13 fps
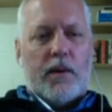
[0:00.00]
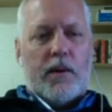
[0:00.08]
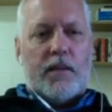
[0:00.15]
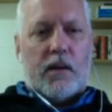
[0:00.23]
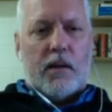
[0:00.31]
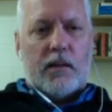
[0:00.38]

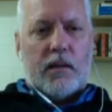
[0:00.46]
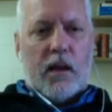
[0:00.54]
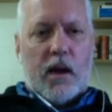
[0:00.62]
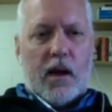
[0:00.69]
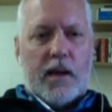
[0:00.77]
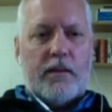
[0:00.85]
It's
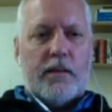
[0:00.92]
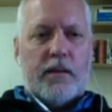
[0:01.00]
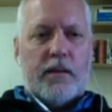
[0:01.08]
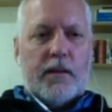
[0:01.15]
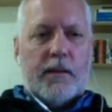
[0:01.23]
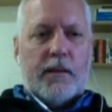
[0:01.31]
online,
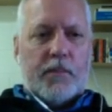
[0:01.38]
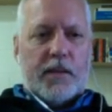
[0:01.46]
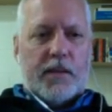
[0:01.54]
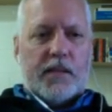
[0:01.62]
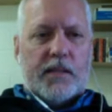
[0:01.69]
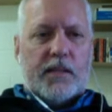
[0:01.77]
but
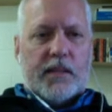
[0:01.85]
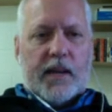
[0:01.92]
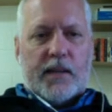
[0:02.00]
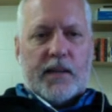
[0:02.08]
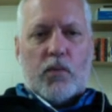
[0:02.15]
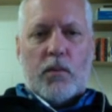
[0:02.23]
it says the
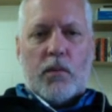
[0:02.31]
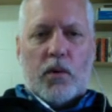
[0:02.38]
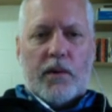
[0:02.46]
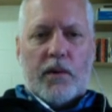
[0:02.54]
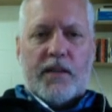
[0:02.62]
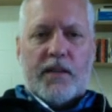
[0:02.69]
status one or more
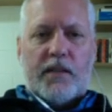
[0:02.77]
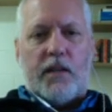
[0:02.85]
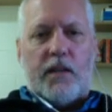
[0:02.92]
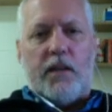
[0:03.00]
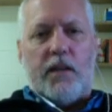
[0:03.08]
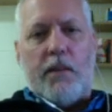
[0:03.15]
devices
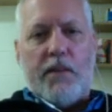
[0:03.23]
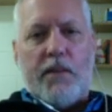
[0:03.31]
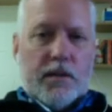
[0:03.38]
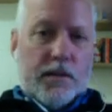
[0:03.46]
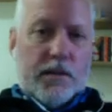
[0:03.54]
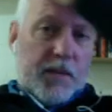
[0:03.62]
could not be
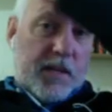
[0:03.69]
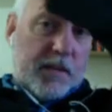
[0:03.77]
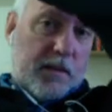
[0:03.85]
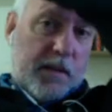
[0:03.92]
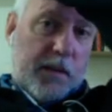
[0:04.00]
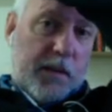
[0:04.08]
used because
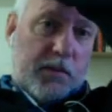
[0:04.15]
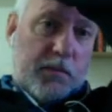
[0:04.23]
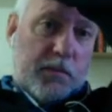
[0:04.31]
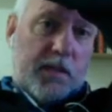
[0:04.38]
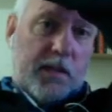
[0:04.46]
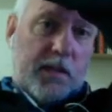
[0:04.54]
the label's
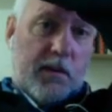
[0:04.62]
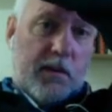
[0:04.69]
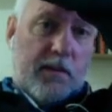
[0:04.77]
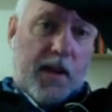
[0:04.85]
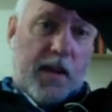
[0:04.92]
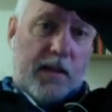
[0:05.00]
missing or
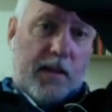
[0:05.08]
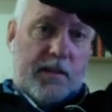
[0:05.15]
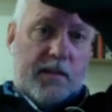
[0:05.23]
invalid.